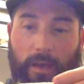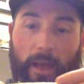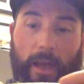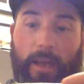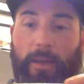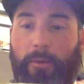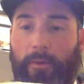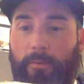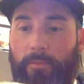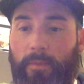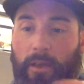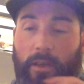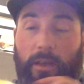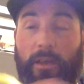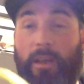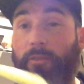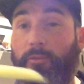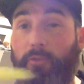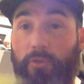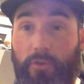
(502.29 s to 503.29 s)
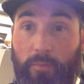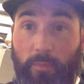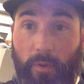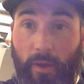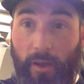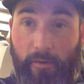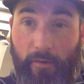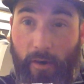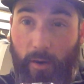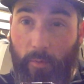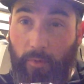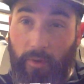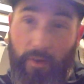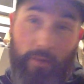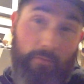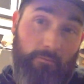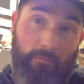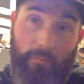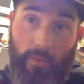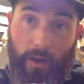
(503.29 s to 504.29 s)
Anyway, you have to just play around with
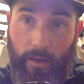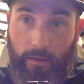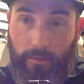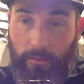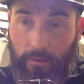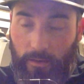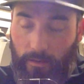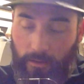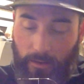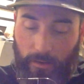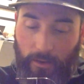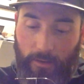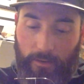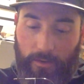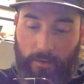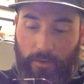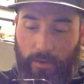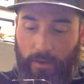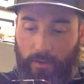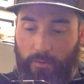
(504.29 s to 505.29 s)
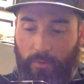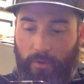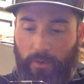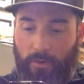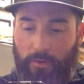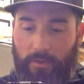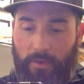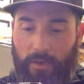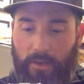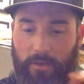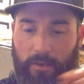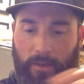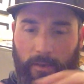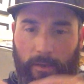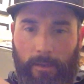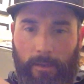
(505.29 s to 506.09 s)
it. Yeah, it's one of those things.